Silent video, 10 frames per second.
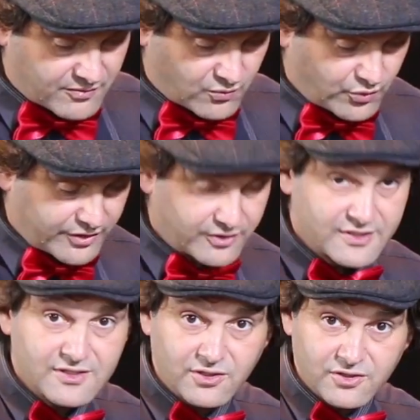wheel
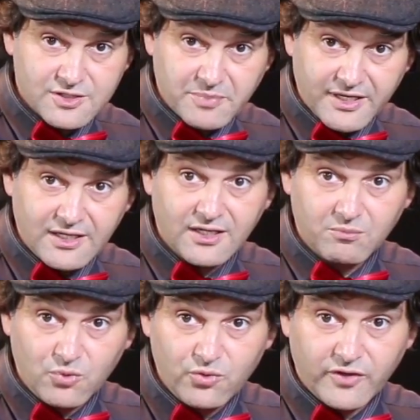is still spinning
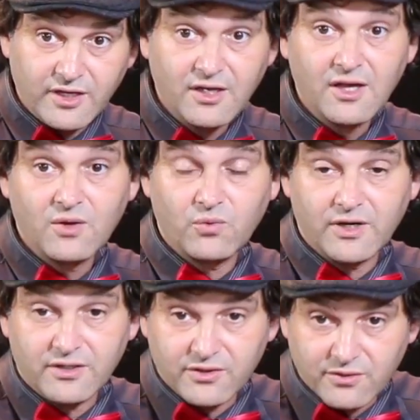and moving
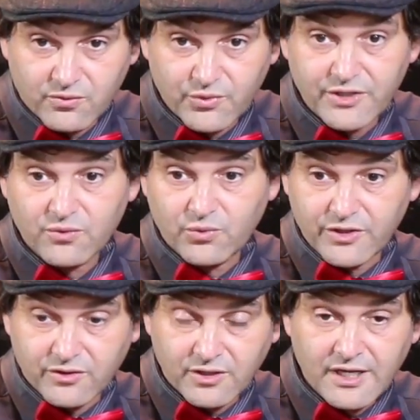while the rear
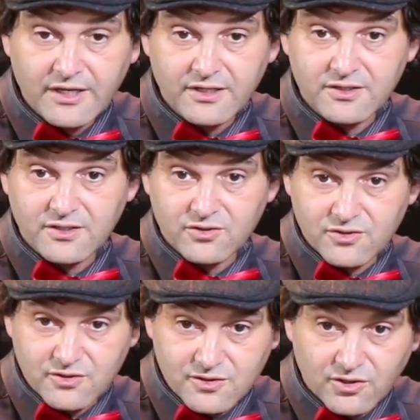wheel continues
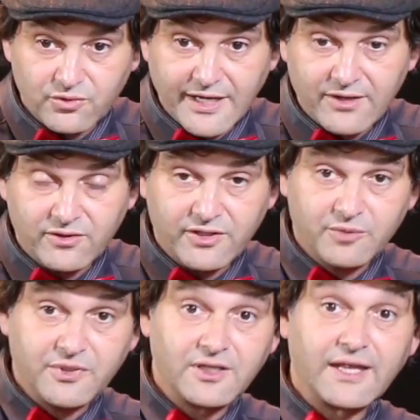to slow down a little
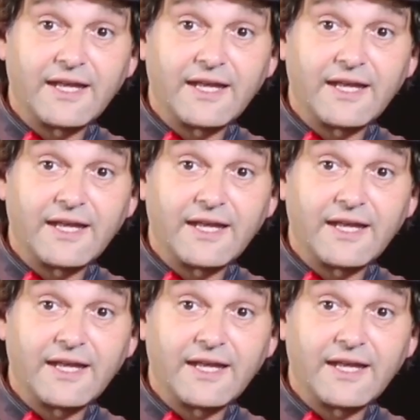bit,